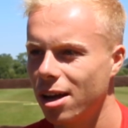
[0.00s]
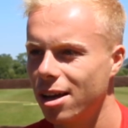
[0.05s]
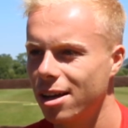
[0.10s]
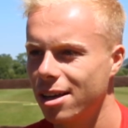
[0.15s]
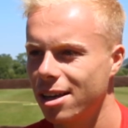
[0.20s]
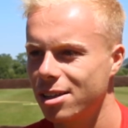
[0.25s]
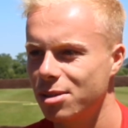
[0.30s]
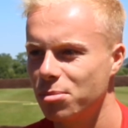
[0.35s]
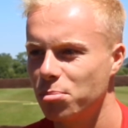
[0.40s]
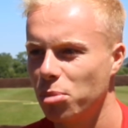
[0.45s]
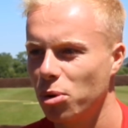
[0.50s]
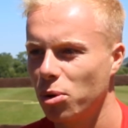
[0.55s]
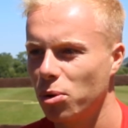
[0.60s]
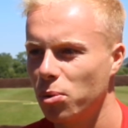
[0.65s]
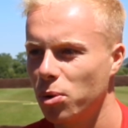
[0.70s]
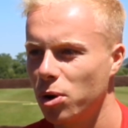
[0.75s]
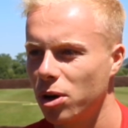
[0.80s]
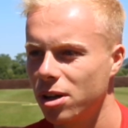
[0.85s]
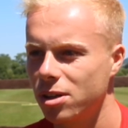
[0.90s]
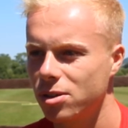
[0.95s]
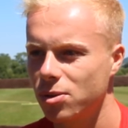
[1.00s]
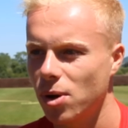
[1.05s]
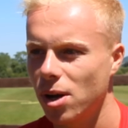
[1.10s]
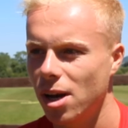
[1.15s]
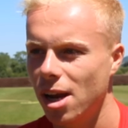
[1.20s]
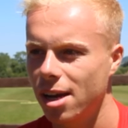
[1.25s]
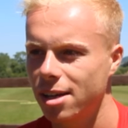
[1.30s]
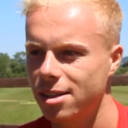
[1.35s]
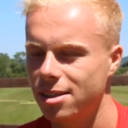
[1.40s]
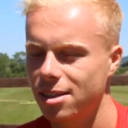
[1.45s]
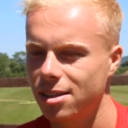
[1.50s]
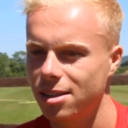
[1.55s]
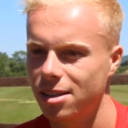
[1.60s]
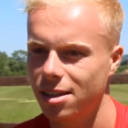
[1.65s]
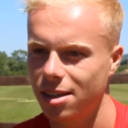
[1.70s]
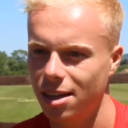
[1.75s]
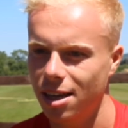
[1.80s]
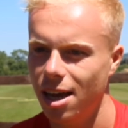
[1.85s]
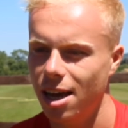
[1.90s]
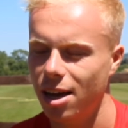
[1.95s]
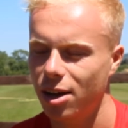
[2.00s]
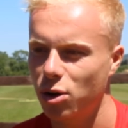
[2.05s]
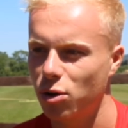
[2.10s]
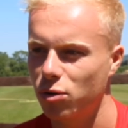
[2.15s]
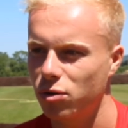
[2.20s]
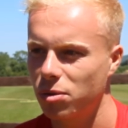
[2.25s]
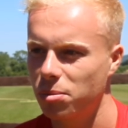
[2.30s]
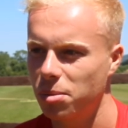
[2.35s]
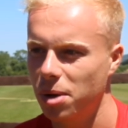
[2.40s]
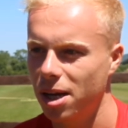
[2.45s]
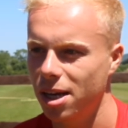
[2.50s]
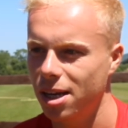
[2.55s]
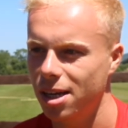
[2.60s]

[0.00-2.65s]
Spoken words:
get some ball work into our legs and, yeah, go from there.